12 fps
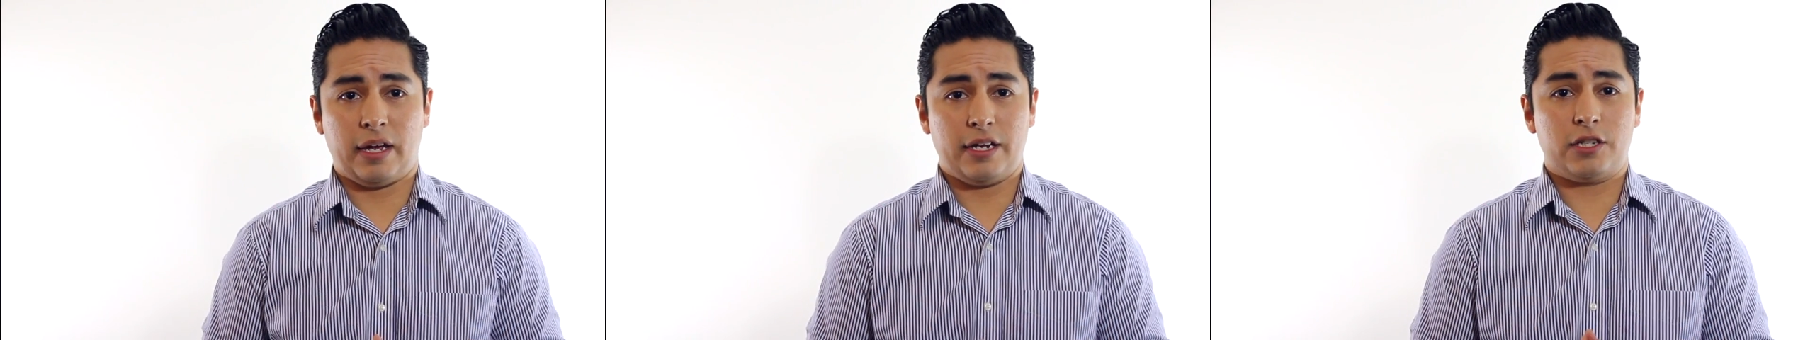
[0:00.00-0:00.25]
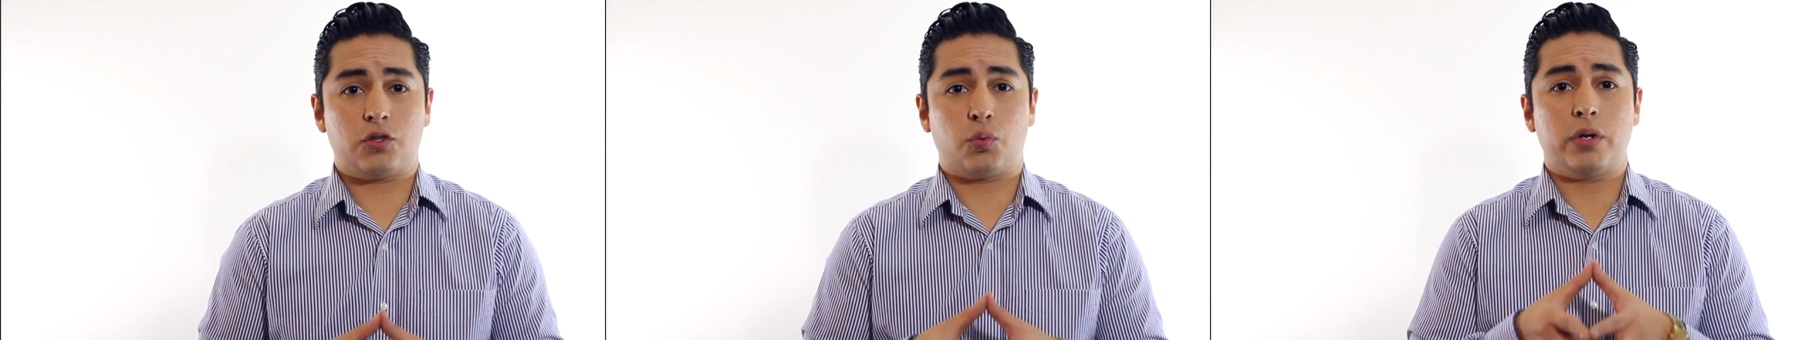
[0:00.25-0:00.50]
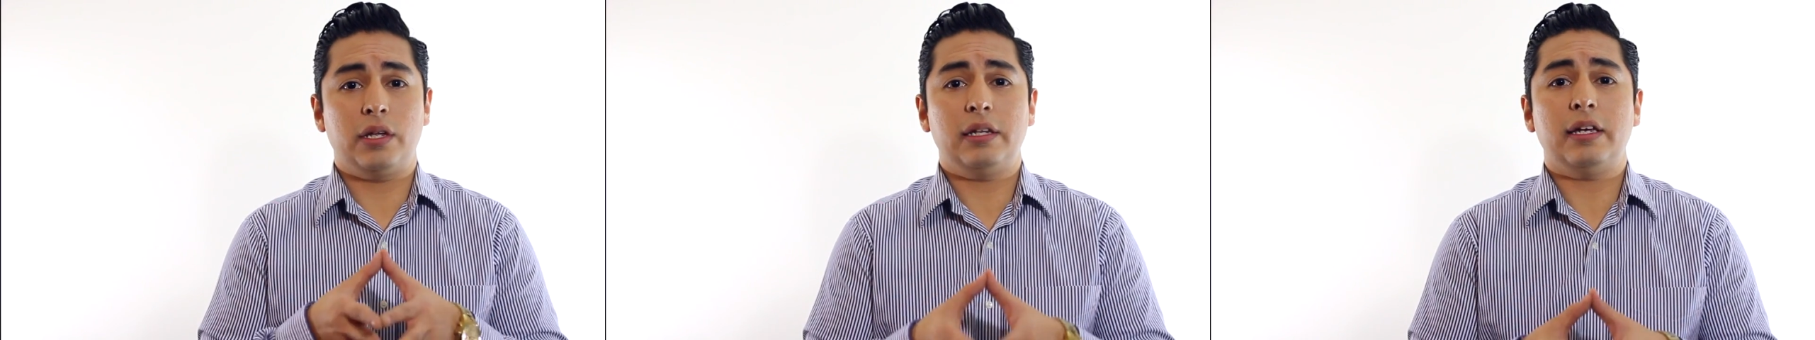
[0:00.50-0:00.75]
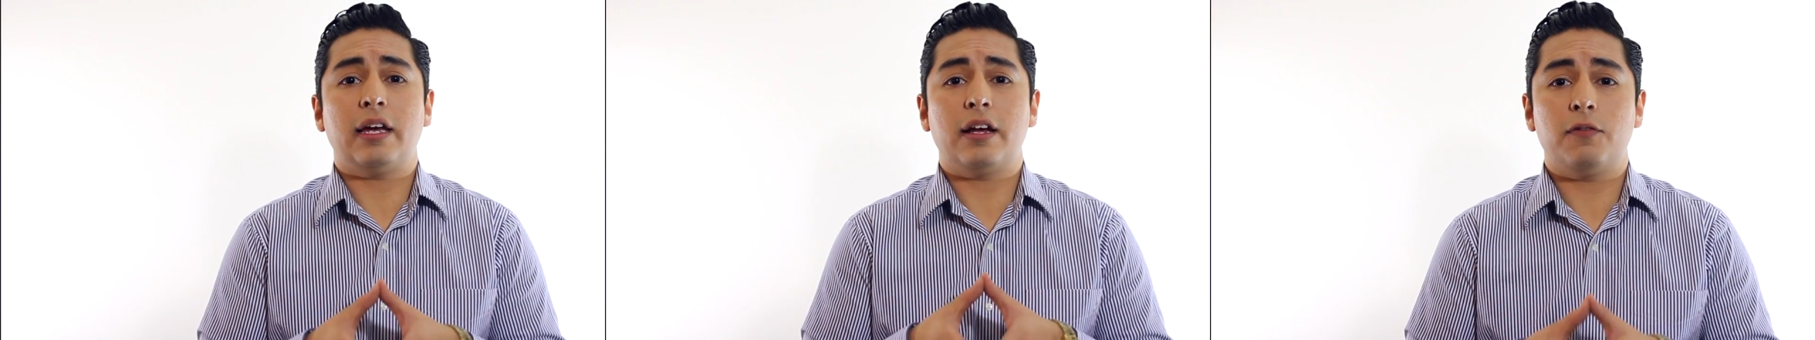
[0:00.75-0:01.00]
It is
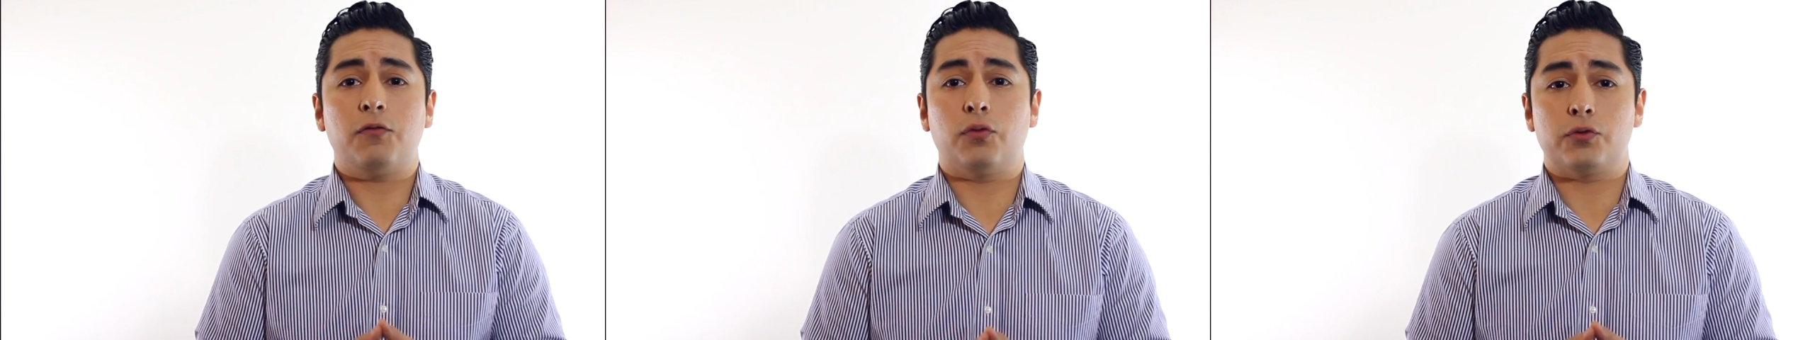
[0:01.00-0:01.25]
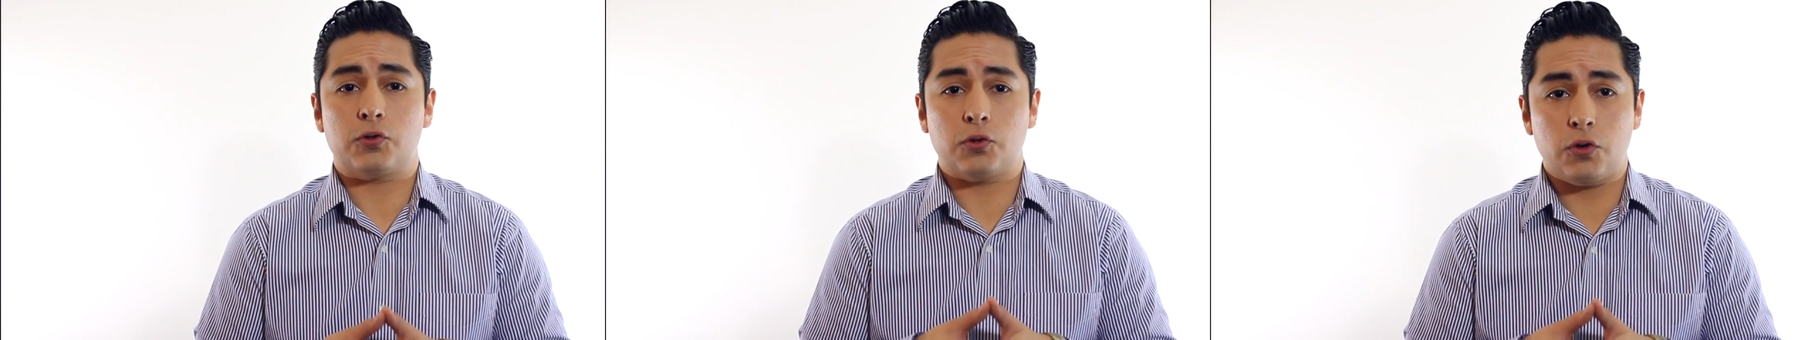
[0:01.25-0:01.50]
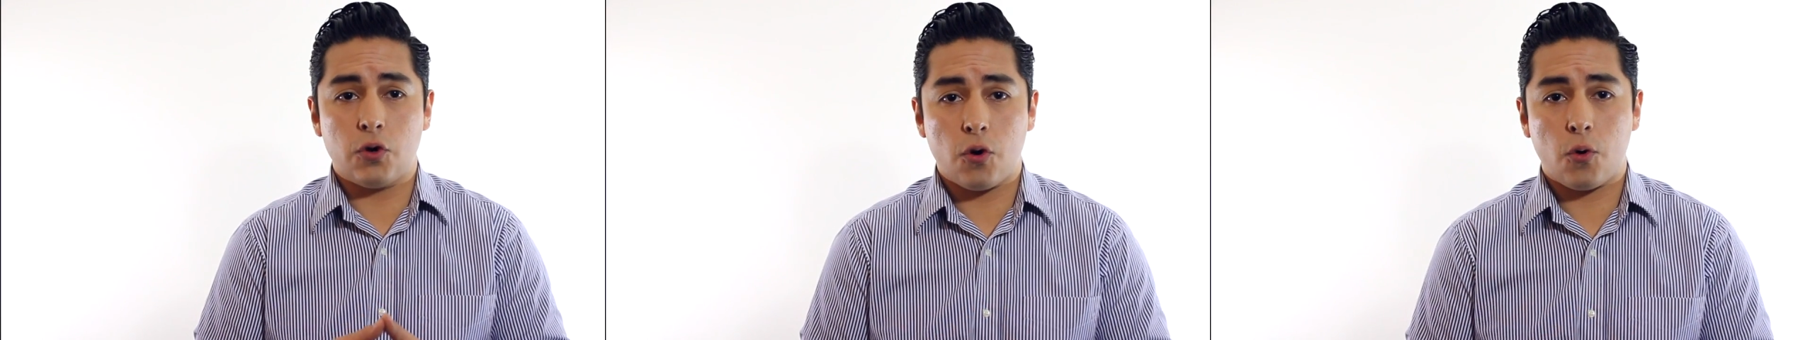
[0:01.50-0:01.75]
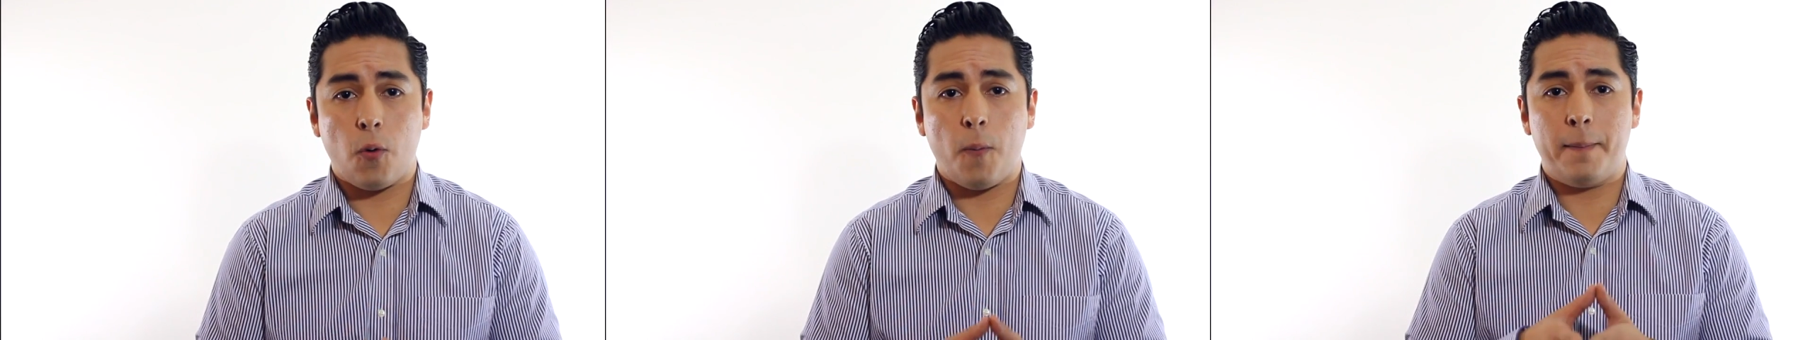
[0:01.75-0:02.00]
really helpful to
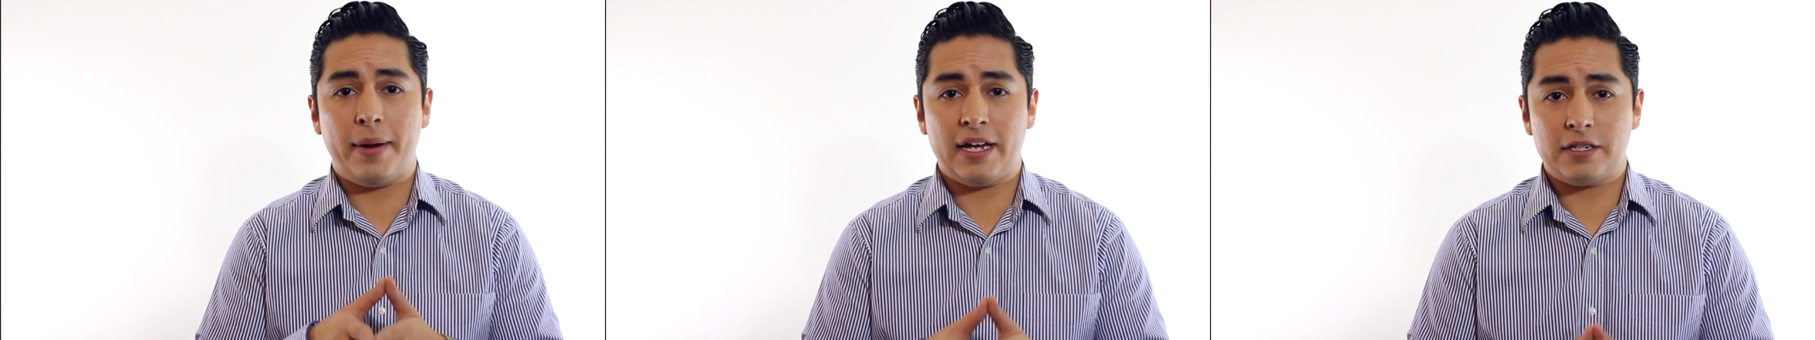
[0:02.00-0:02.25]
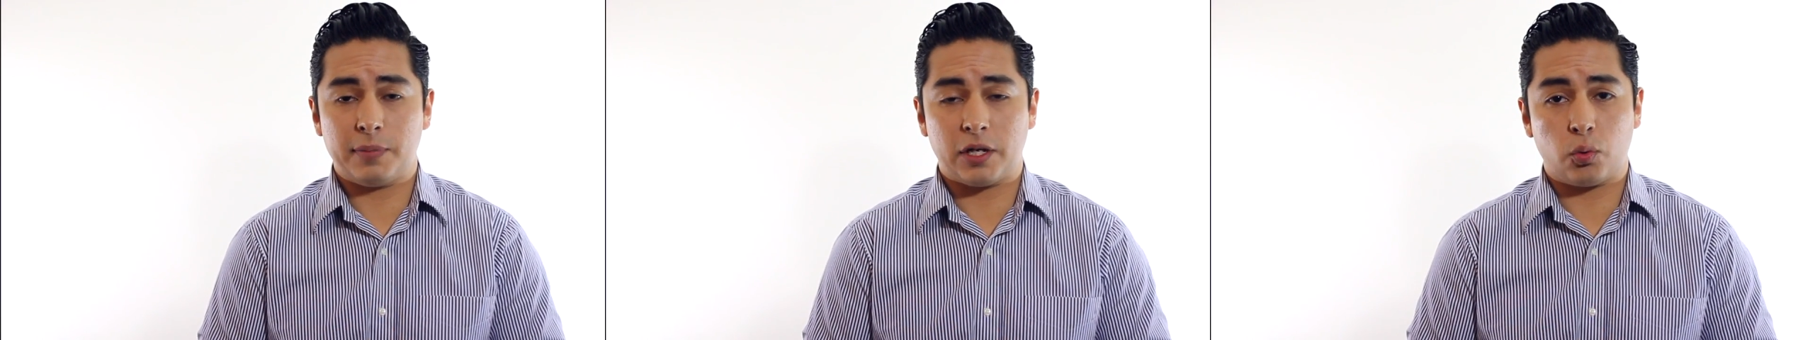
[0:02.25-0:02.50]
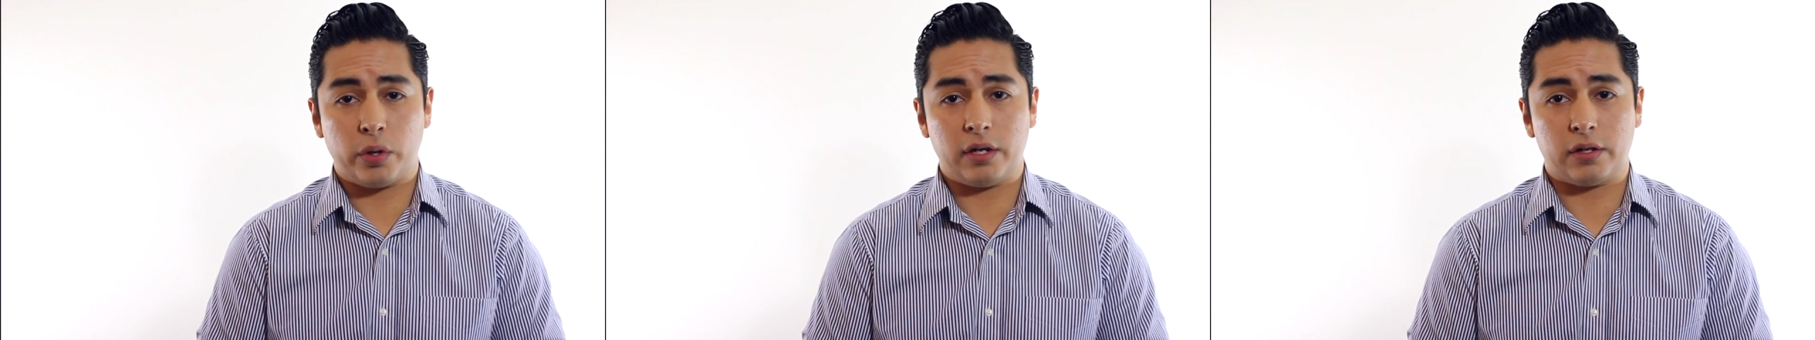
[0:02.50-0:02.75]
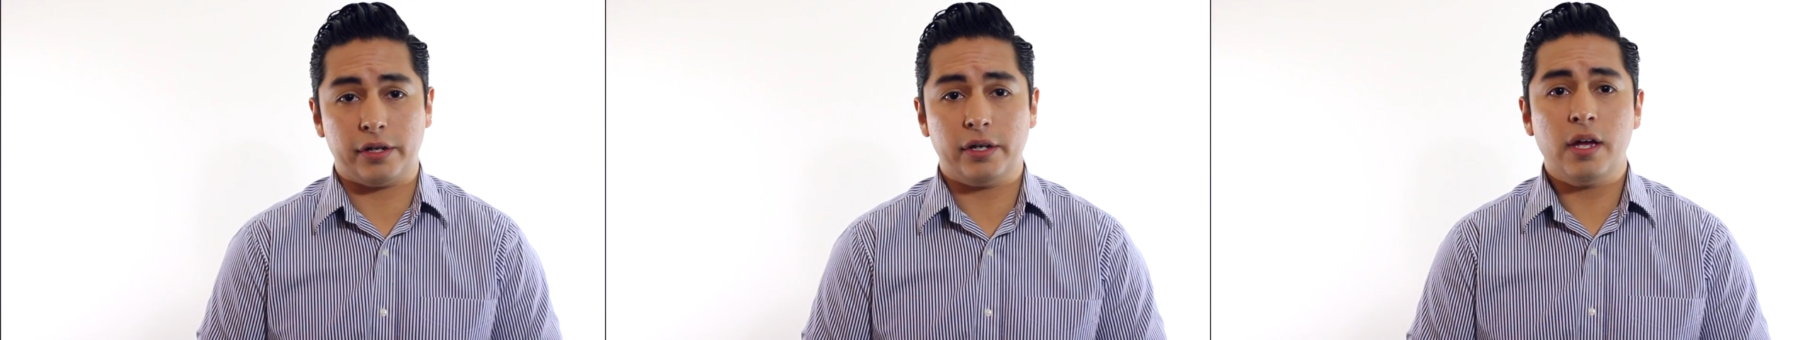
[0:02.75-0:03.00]
know who pays me
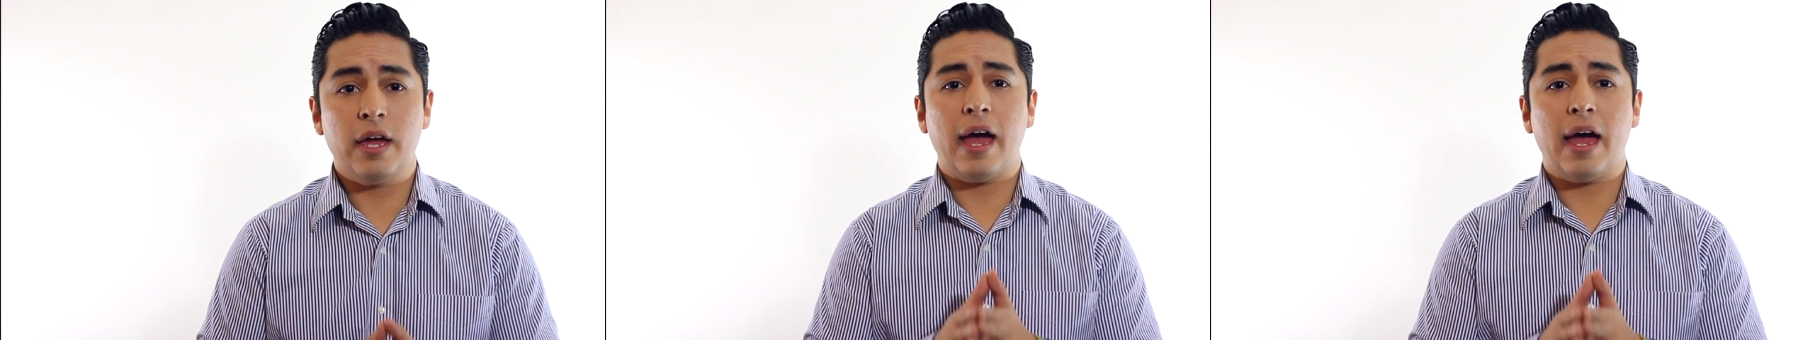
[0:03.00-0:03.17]
quickly